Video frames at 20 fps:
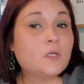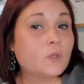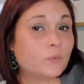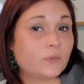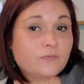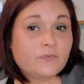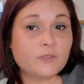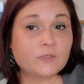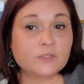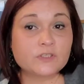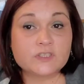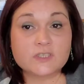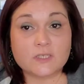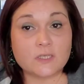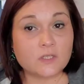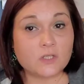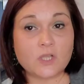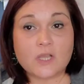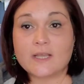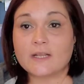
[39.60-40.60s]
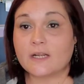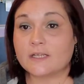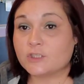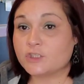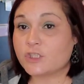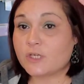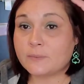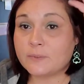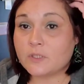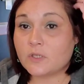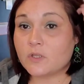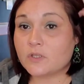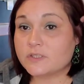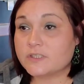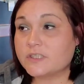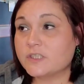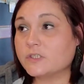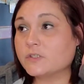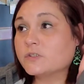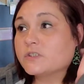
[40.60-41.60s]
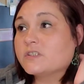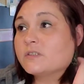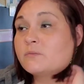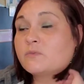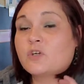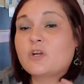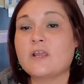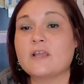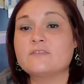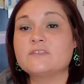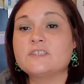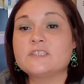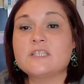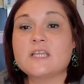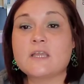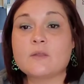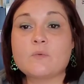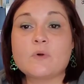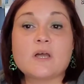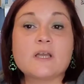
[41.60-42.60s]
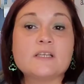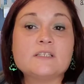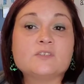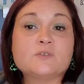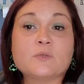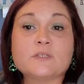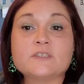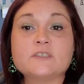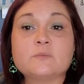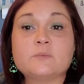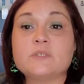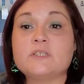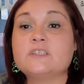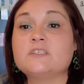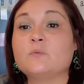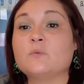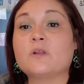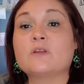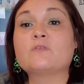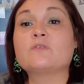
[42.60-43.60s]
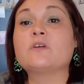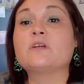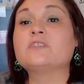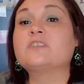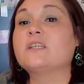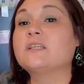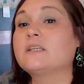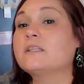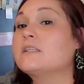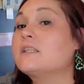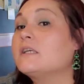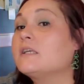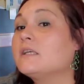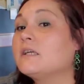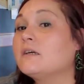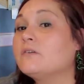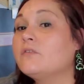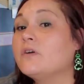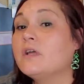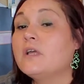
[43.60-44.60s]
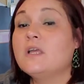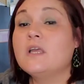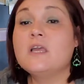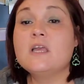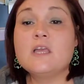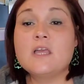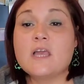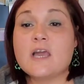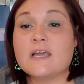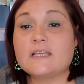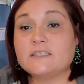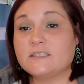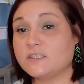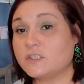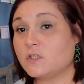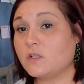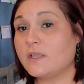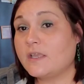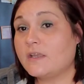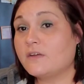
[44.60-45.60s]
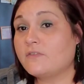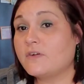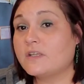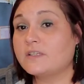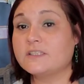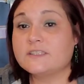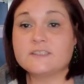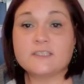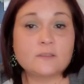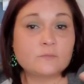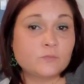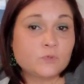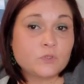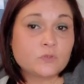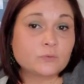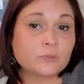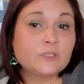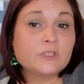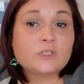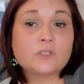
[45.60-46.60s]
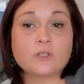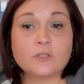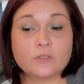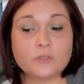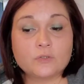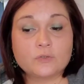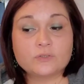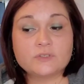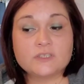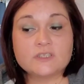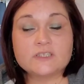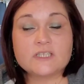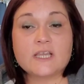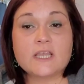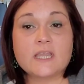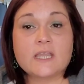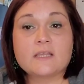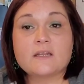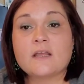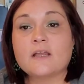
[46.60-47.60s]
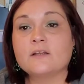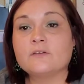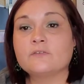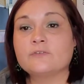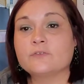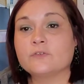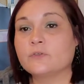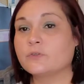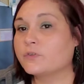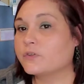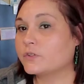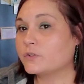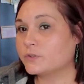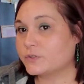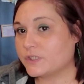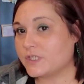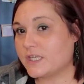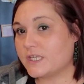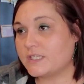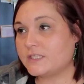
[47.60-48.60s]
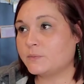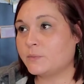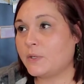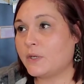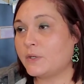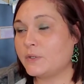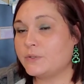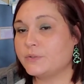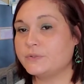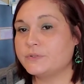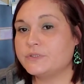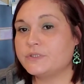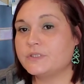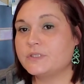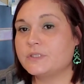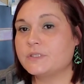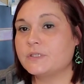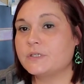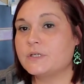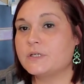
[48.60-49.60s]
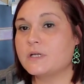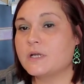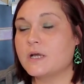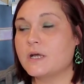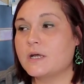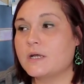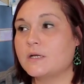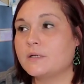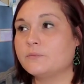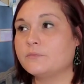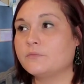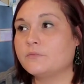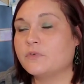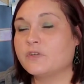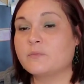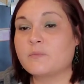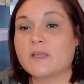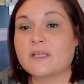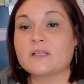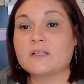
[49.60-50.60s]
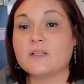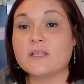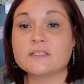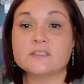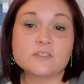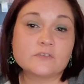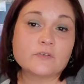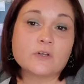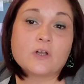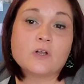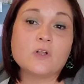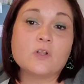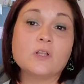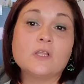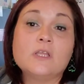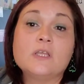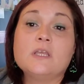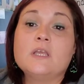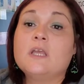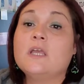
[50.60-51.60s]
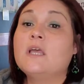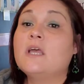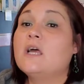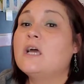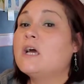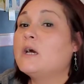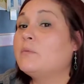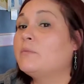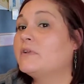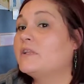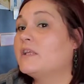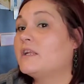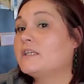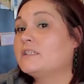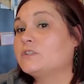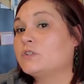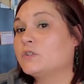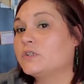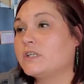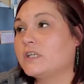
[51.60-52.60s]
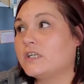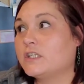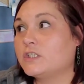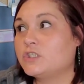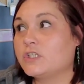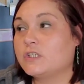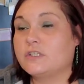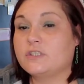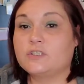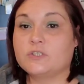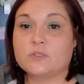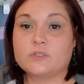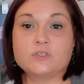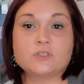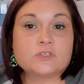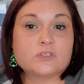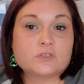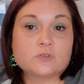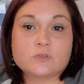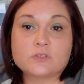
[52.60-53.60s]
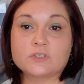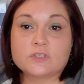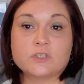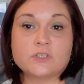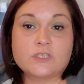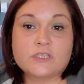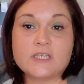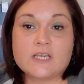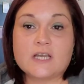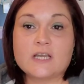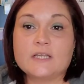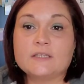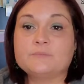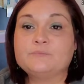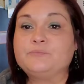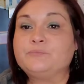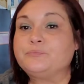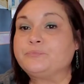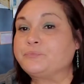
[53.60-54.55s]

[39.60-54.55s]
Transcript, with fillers: we focus a lot on shopping hauls here, some crafts, DIYs, recipes, and whatever else I can think of. I still have on the same jewelry and clothes as I had on for Thursday's post um, with my collective haul. But then I started getting chilly, so I just threw this hoodie on.